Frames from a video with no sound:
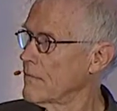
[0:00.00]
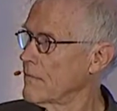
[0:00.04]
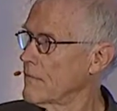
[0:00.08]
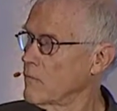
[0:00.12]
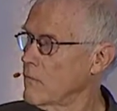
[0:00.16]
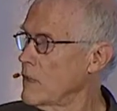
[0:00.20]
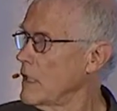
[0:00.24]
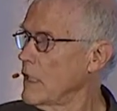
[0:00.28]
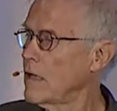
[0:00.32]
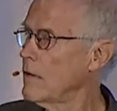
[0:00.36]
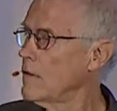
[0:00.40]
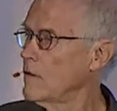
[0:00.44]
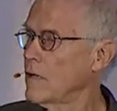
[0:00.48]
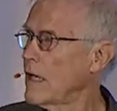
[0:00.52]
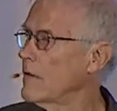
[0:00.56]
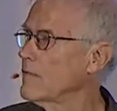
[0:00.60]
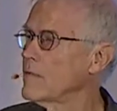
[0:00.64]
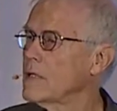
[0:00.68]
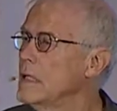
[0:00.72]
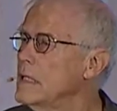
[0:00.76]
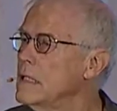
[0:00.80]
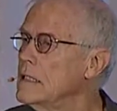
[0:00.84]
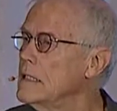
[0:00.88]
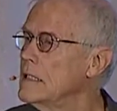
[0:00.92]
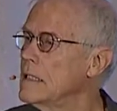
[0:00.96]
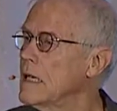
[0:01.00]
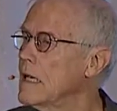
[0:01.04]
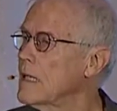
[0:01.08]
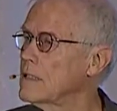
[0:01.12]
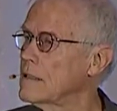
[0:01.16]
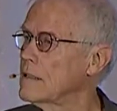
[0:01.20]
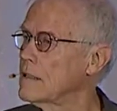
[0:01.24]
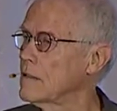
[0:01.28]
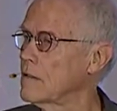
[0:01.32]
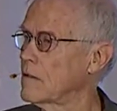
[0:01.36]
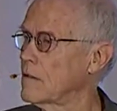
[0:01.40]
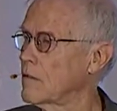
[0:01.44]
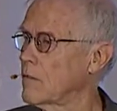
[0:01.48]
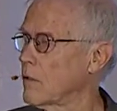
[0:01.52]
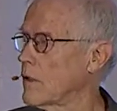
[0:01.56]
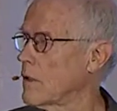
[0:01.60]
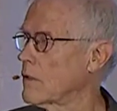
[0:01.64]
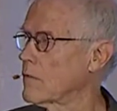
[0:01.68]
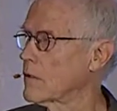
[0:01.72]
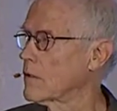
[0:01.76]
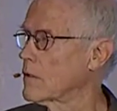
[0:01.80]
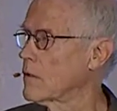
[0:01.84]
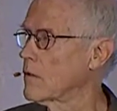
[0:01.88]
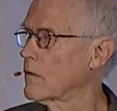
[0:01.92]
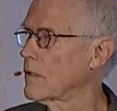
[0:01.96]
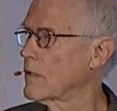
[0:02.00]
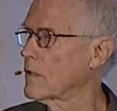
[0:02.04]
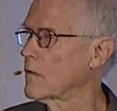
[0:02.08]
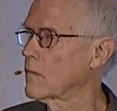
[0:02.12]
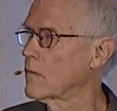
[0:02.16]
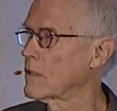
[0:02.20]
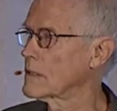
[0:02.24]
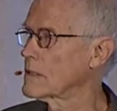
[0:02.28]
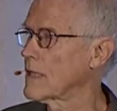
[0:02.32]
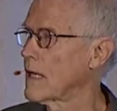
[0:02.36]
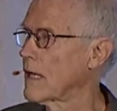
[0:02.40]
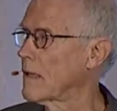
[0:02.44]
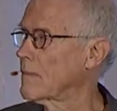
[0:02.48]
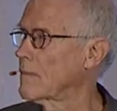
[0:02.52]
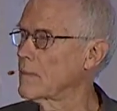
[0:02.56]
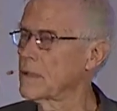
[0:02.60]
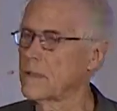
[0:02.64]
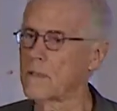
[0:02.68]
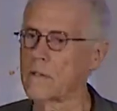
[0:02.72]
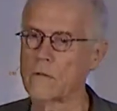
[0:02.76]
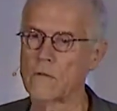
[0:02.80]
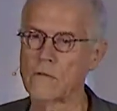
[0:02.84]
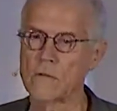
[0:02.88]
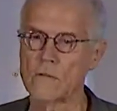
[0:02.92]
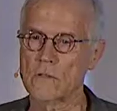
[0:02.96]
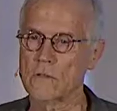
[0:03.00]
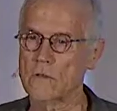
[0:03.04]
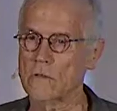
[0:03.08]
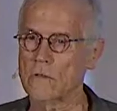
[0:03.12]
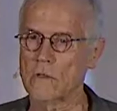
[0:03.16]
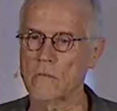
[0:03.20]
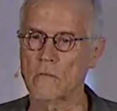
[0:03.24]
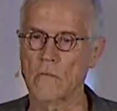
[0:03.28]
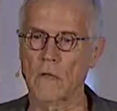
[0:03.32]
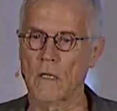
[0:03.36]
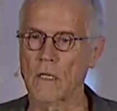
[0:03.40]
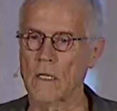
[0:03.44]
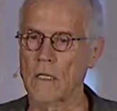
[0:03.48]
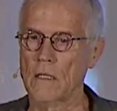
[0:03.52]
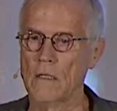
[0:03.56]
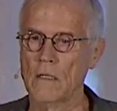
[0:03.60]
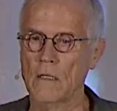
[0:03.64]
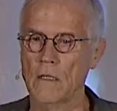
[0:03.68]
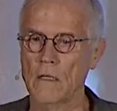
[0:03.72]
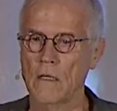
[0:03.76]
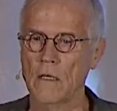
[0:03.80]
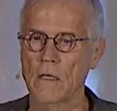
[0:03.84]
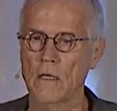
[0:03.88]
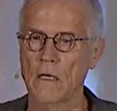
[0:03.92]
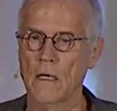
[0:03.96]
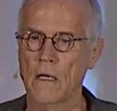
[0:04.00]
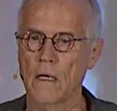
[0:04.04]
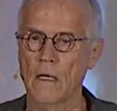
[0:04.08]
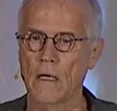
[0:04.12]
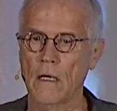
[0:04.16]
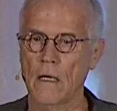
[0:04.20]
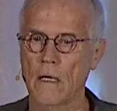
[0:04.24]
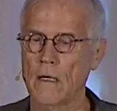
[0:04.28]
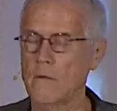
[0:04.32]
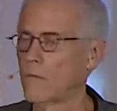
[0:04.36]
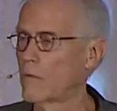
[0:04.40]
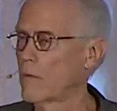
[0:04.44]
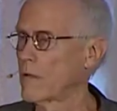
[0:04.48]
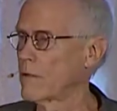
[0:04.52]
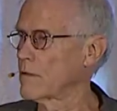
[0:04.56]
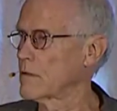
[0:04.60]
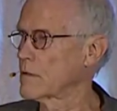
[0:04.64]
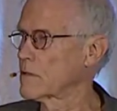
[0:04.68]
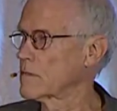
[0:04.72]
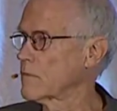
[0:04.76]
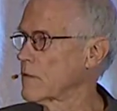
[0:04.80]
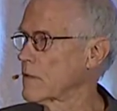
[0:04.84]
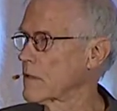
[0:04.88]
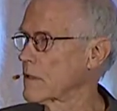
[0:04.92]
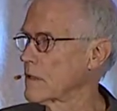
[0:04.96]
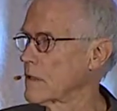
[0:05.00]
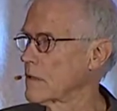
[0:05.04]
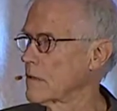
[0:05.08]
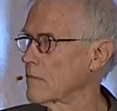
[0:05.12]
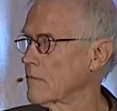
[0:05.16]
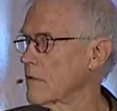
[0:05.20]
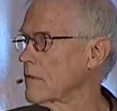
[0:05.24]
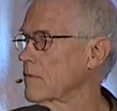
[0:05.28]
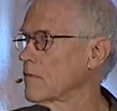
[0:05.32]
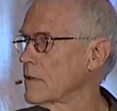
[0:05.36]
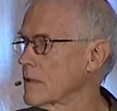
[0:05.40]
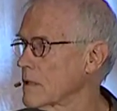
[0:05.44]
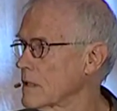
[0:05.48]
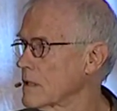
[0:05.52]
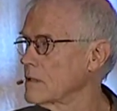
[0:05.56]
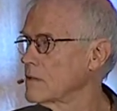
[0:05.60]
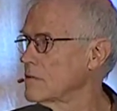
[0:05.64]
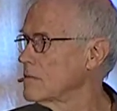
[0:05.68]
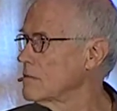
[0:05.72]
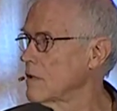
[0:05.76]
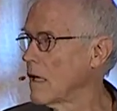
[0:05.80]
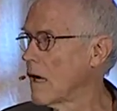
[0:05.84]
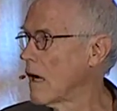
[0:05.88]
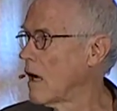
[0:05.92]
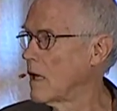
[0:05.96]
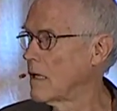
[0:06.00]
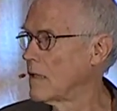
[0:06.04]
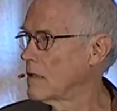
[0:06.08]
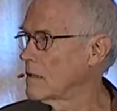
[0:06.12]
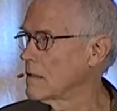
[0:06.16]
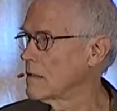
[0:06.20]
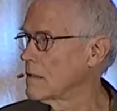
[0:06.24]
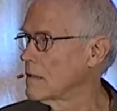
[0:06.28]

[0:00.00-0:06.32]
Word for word: We don't have any idea where we're going, what's happening, who's doing what, uh, and whether it's working. We really do not.